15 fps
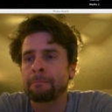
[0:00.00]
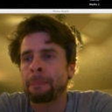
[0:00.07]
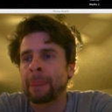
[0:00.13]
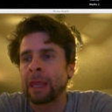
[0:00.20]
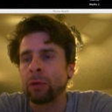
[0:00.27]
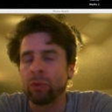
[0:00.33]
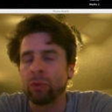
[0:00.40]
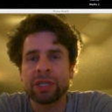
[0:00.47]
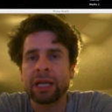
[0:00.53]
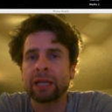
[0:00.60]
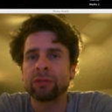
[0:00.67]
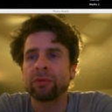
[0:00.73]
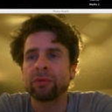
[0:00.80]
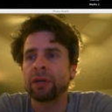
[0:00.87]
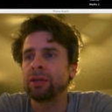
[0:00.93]
Which angle
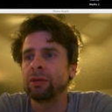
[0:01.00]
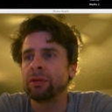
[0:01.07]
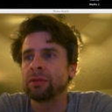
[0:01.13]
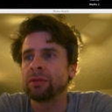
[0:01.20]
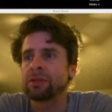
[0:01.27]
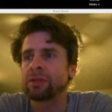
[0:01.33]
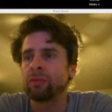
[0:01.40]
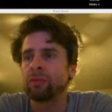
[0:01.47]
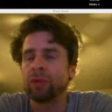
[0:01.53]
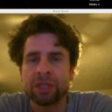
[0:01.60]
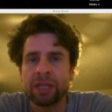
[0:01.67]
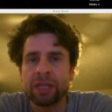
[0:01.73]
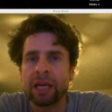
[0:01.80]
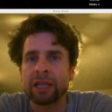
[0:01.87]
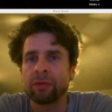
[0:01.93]
do I use? Which
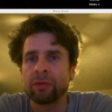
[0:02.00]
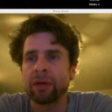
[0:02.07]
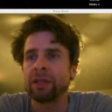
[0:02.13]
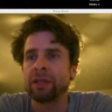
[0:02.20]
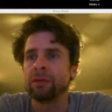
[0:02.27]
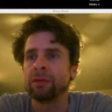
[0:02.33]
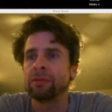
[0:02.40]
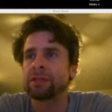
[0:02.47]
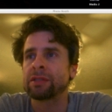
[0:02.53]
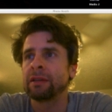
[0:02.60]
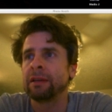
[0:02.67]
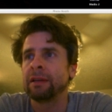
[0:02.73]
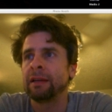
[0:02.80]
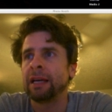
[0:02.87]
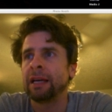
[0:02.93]
take do I use?
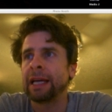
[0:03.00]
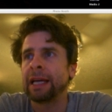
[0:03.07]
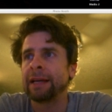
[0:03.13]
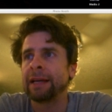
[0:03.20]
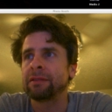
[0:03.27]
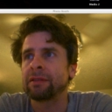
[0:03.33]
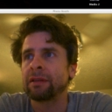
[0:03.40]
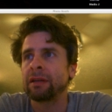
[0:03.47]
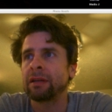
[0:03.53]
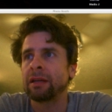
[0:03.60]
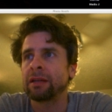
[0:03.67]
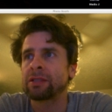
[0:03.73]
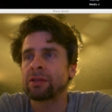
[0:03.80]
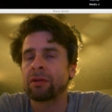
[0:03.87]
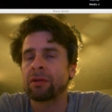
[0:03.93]
And
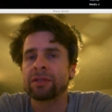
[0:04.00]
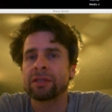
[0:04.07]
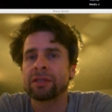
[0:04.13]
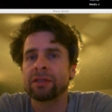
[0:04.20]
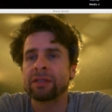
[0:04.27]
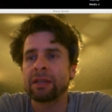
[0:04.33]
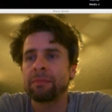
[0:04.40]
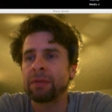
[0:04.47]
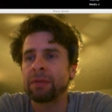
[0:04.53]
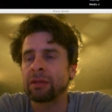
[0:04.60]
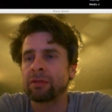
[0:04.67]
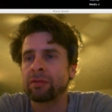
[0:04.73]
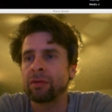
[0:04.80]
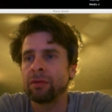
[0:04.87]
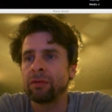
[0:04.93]
starts stepping
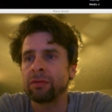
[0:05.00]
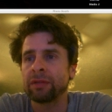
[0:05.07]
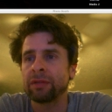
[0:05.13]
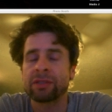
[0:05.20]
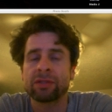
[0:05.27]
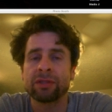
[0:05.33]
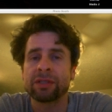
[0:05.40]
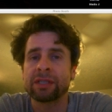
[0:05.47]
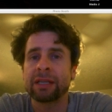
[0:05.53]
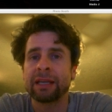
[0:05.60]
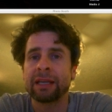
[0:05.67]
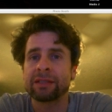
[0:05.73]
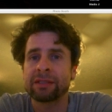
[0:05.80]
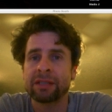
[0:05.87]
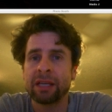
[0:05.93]
through, let's just say,
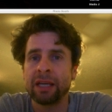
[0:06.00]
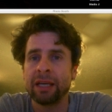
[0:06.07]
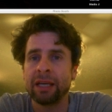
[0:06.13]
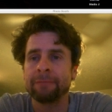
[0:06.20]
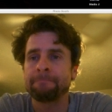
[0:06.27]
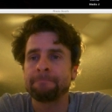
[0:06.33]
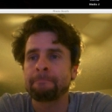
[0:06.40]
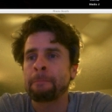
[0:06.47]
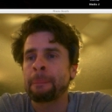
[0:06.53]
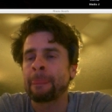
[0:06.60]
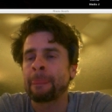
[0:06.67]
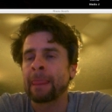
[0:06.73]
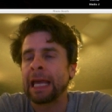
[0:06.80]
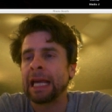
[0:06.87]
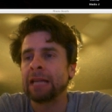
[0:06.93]
a scene
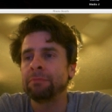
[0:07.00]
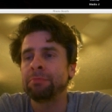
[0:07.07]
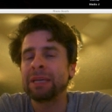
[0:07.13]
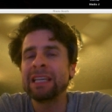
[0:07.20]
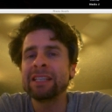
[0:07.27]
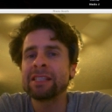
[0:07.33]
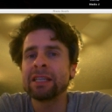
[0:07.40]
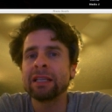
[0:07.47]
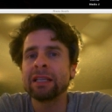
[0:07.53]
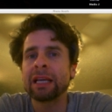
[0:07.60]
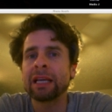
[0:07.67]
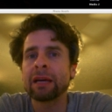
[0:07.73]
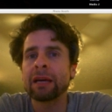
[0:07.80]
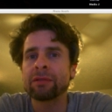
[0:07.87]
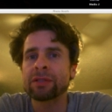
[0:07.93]
and piecing
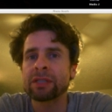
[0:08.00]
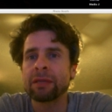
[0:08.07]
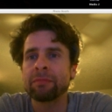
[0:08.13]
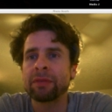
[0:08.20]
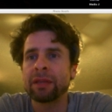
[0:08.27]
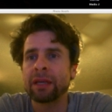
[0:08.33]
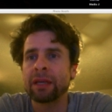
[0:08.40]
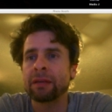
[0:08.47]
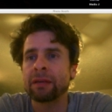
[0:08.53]
together something